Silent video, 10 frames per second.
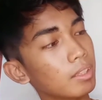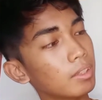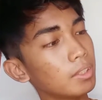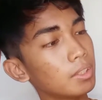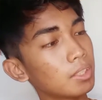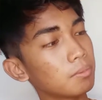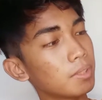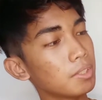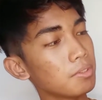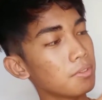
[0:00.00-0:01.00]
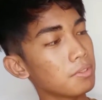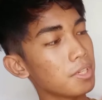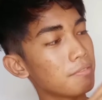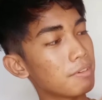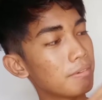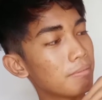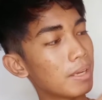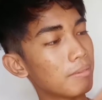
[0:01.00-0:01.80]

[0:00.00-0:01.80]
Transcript: It has 1, 2, 3, 4, 5,